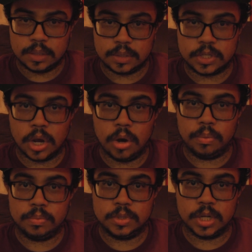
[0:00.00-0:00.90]

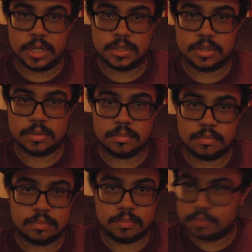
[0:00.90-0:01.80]
So just
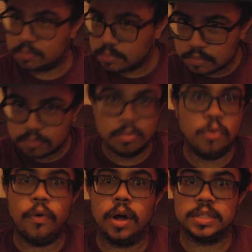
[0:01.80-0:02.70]

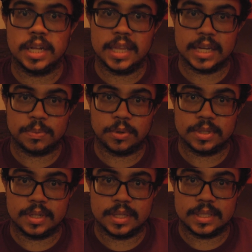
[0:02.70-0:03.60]
move on to the next
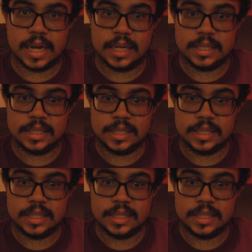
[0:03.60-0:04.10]
person. It's not.